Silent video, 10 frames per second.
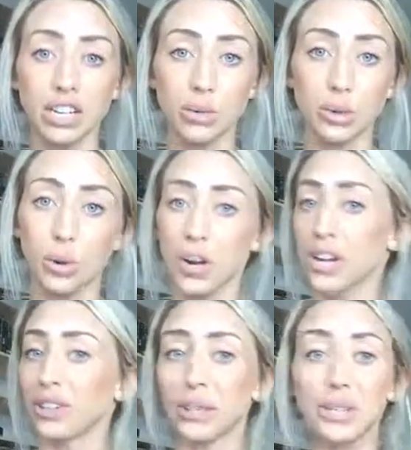to the
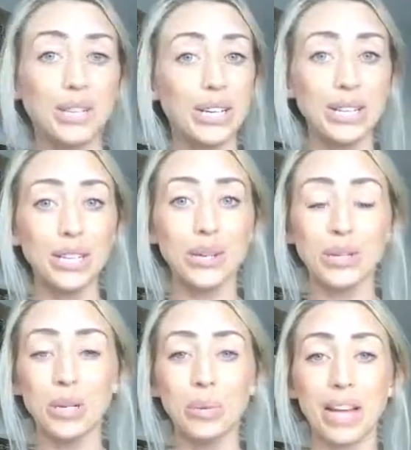recording or listening to the
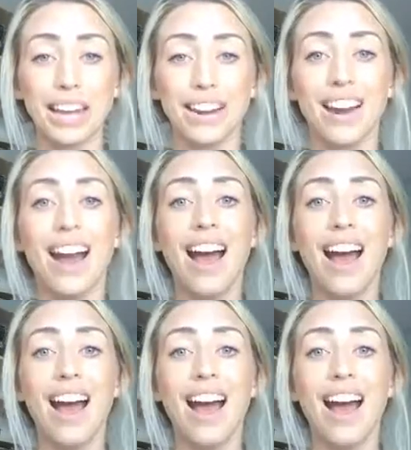YouTube later,